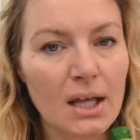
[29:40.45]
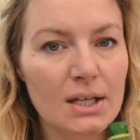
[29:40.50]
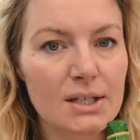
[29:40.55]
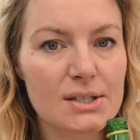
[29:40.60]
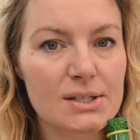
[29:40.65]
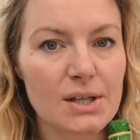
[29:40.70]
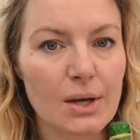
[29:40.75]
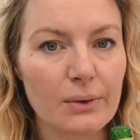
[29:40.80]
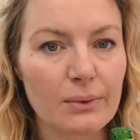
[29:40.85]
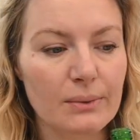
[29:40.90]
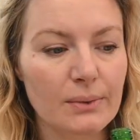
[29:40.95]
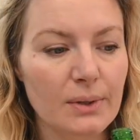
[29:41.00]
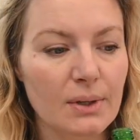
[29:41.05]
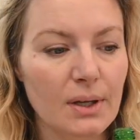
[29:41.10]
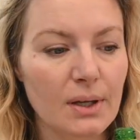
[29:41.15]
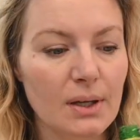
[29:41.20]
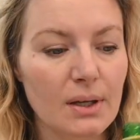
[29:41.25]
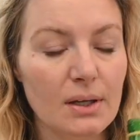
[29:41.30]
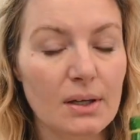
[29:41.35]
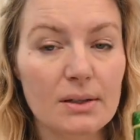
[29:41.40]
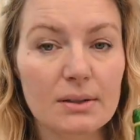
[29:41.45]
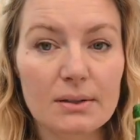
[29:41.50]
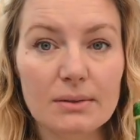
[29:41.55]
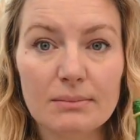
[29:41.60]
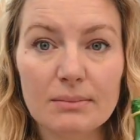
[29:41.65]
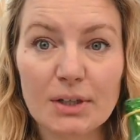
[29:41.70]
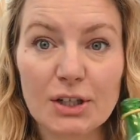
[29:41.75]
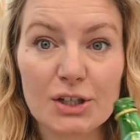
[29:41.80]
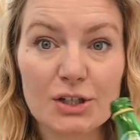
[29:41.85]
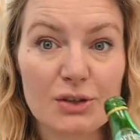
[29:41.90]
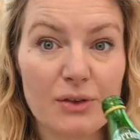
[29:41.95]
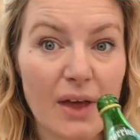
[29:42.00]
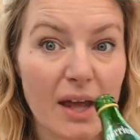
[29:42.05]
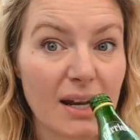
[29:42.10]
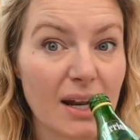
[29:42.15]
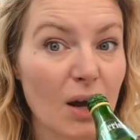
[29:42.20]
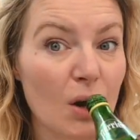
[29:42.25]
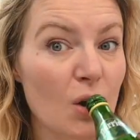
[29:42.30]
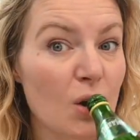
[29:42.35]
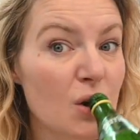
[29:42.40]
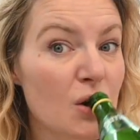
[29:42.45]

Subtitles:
So I'm gonna do that now.